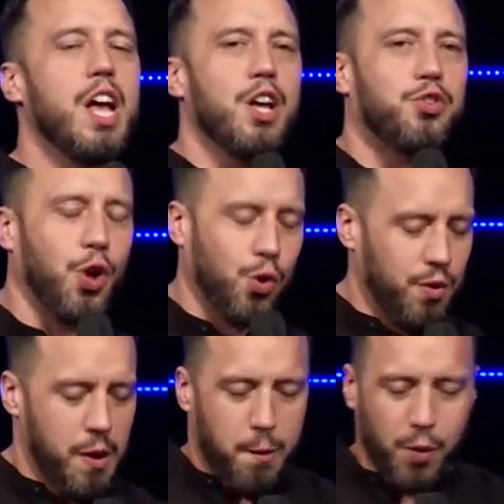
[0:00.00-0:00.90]
So
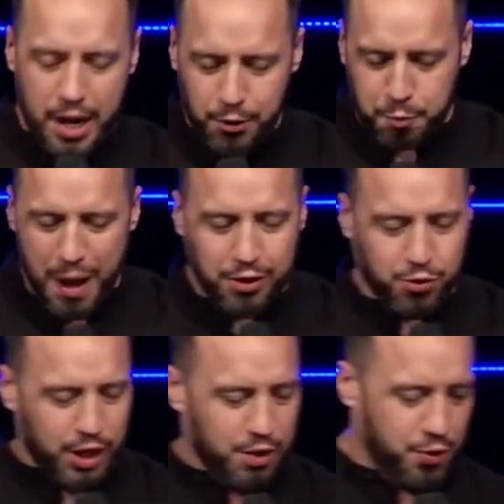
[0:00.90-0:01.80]
when I was
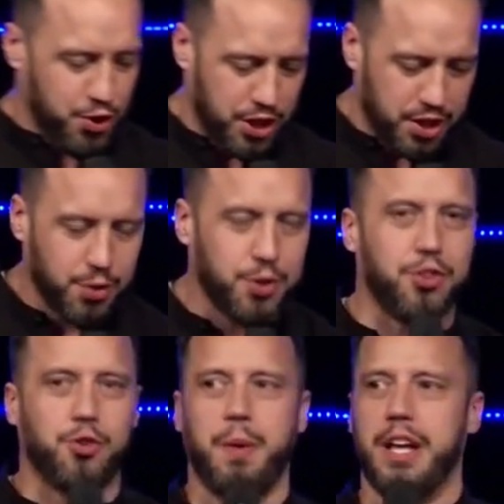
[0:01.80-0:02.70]
pastoring in Virginia, there was
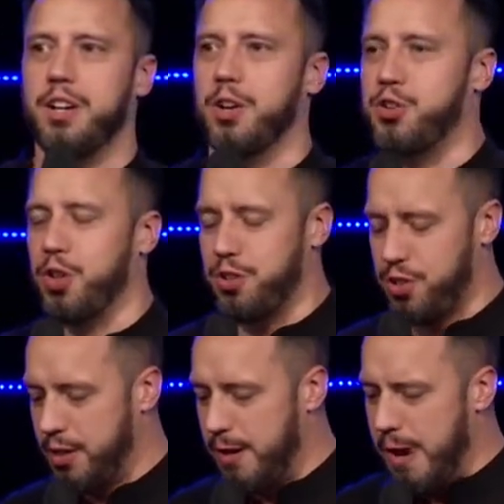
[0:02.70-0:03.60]
this man in our church